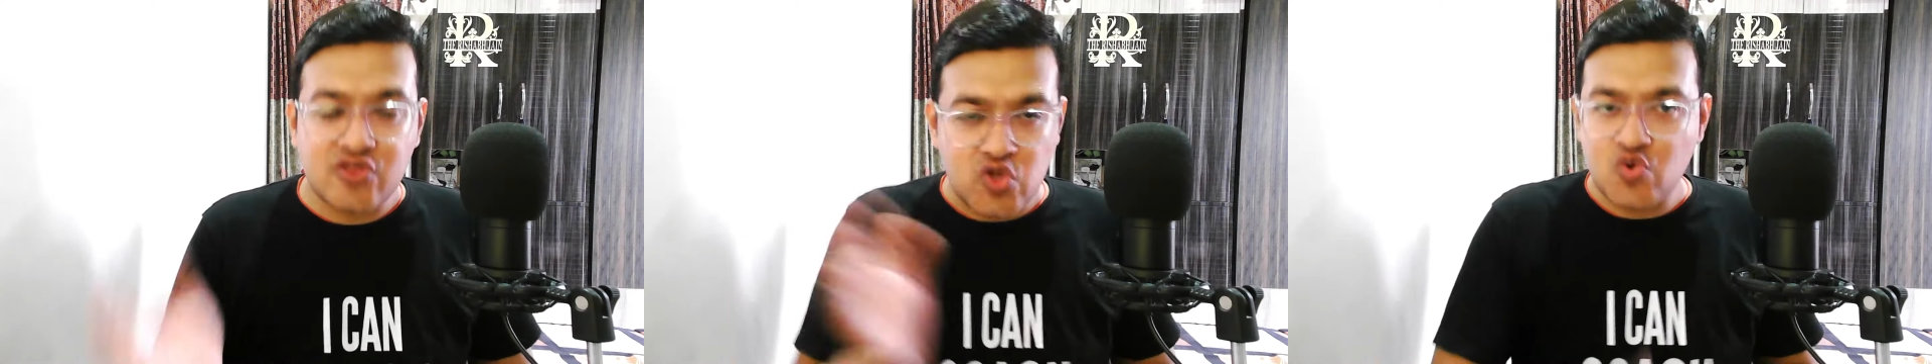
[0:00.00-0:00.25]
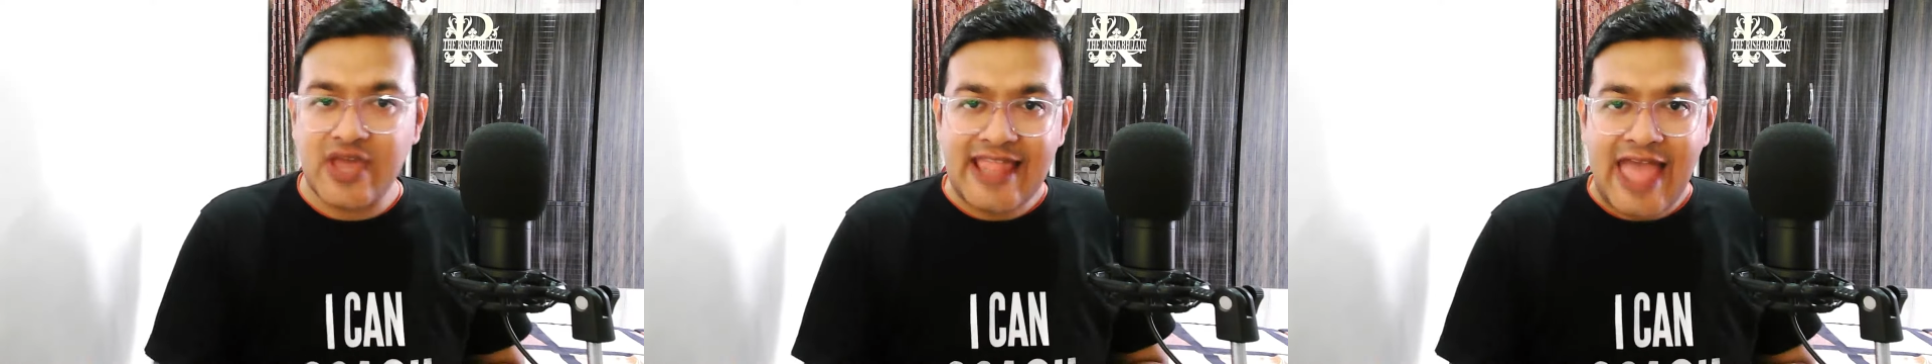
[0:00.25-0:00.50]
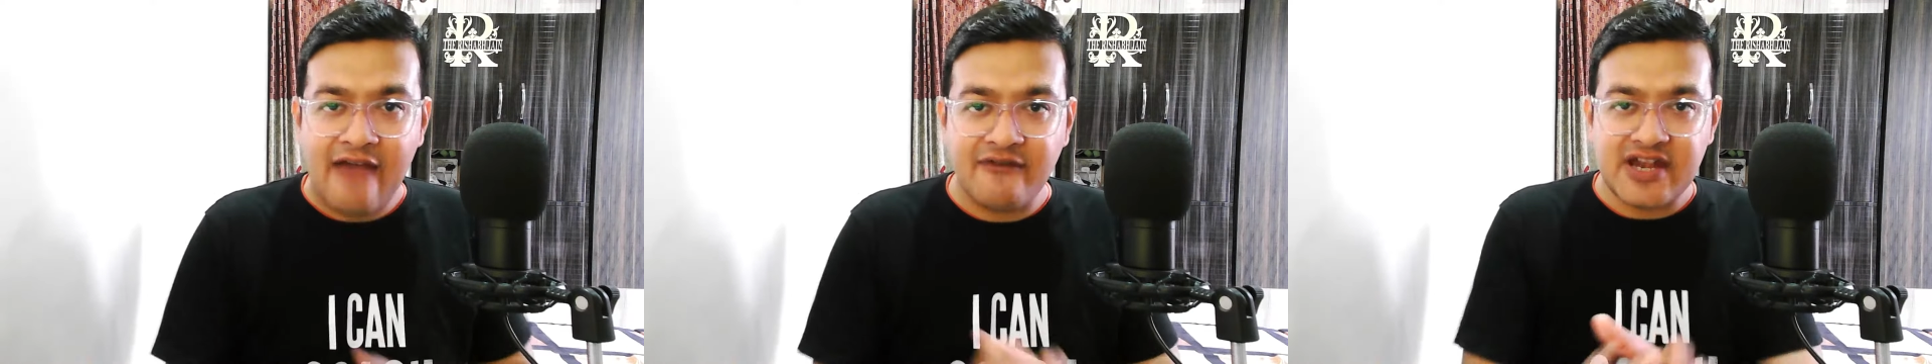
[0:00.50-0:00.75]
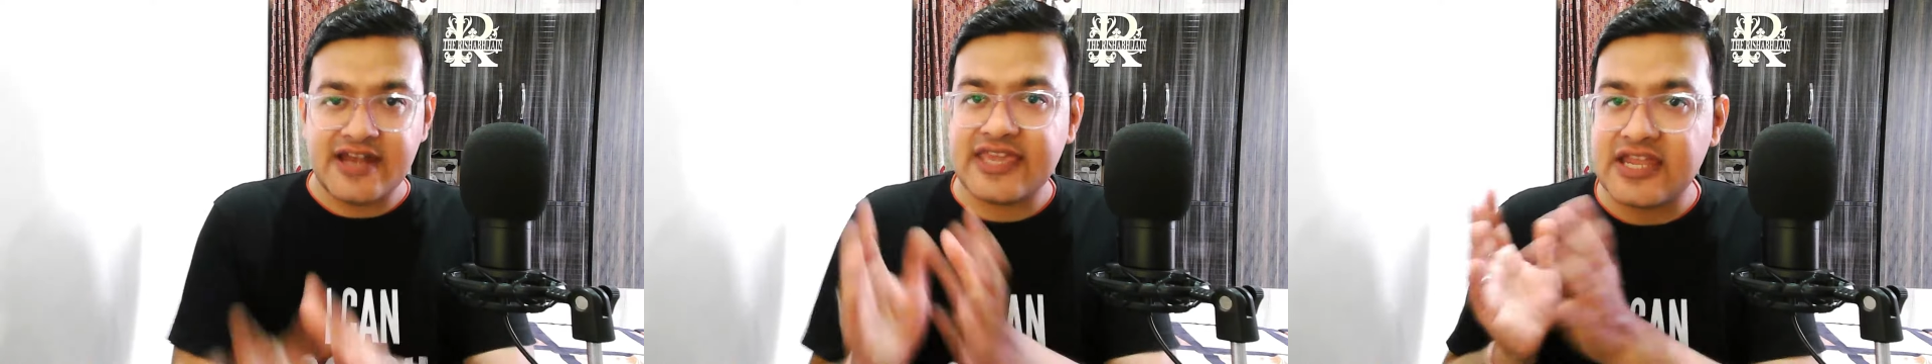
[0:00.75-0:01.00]
so you can have
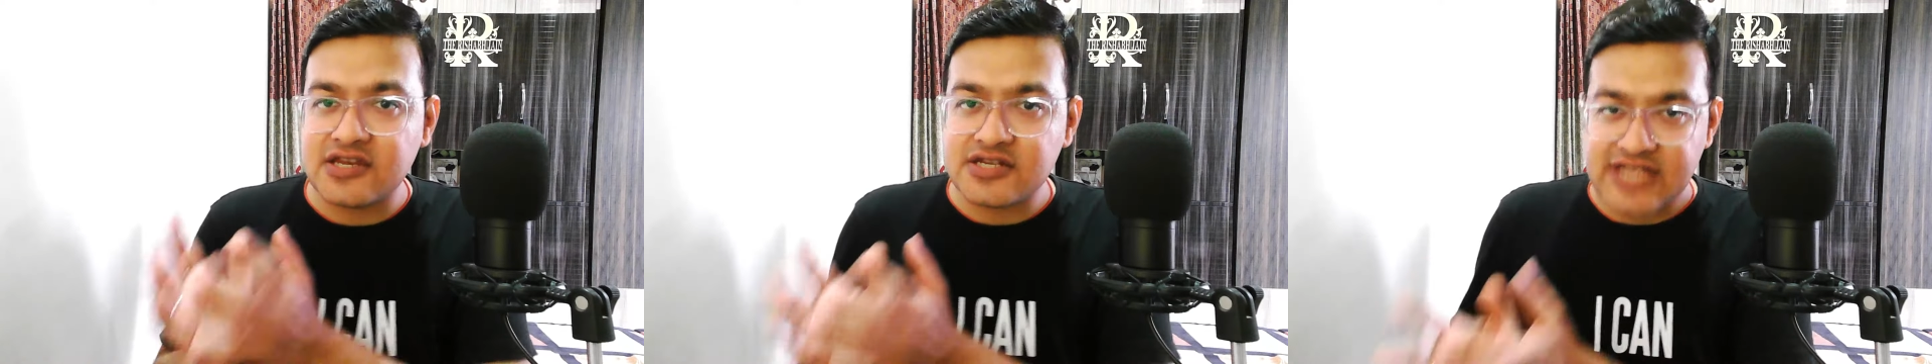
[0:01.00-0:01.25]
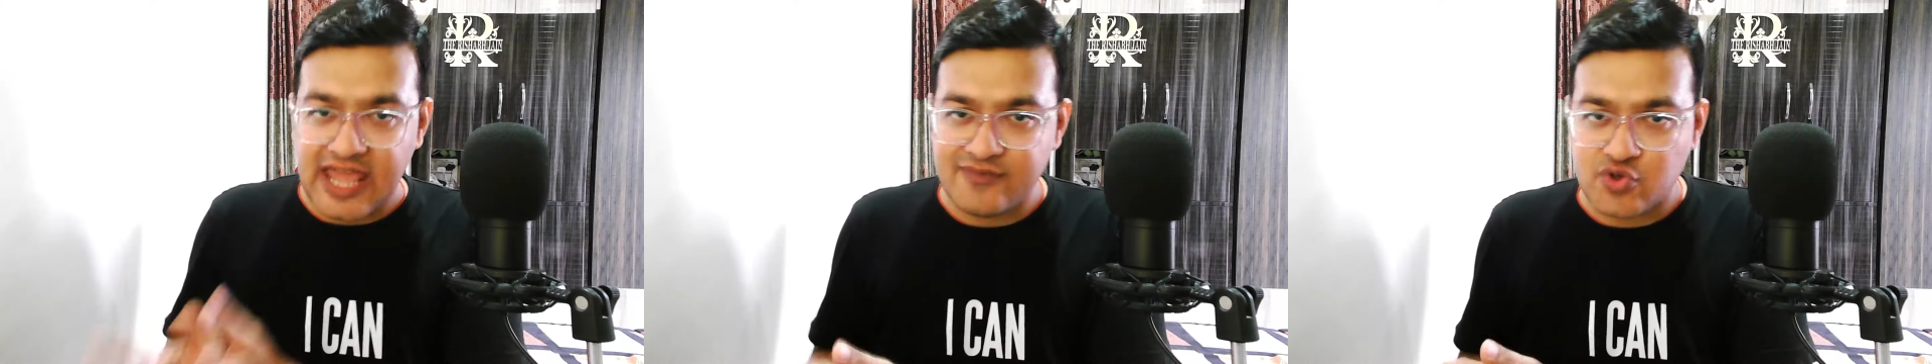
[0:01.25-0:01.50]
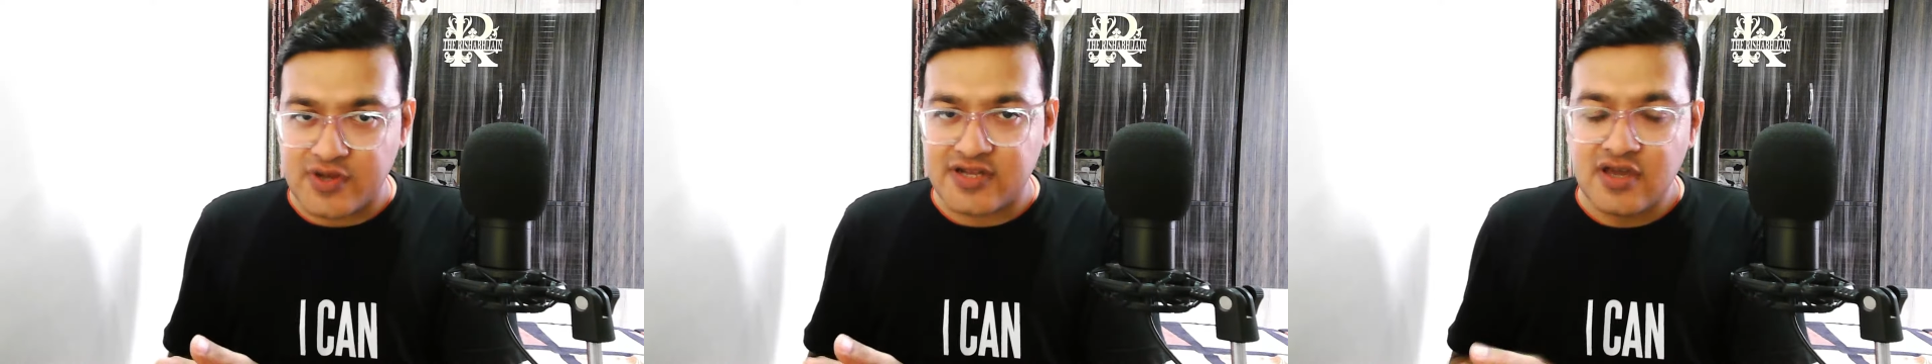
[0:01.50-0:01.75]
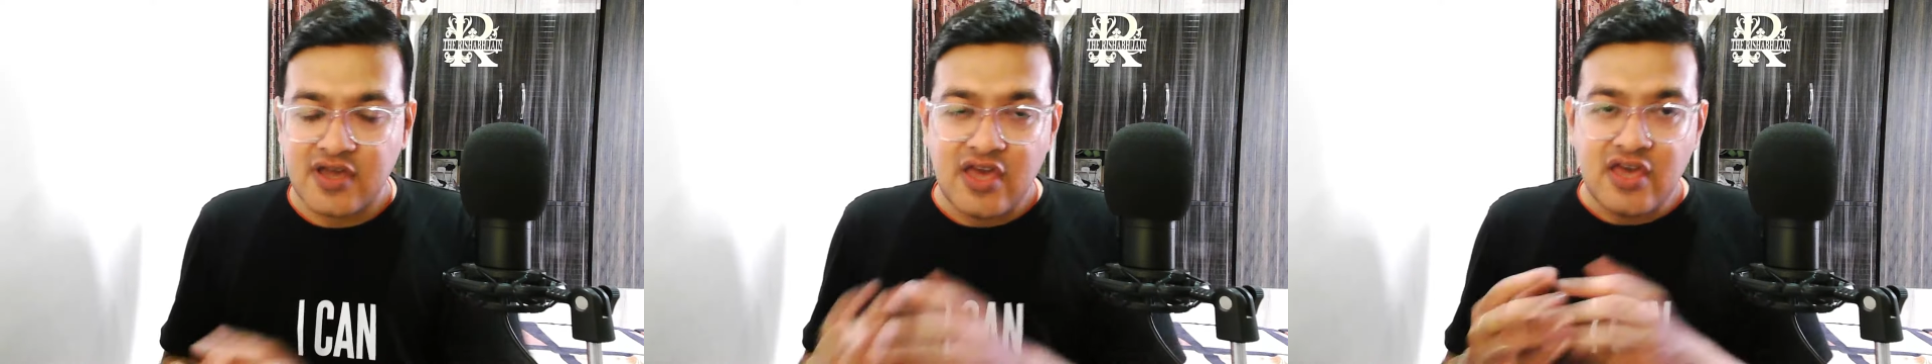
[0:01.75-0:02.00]
a dedicated time to it.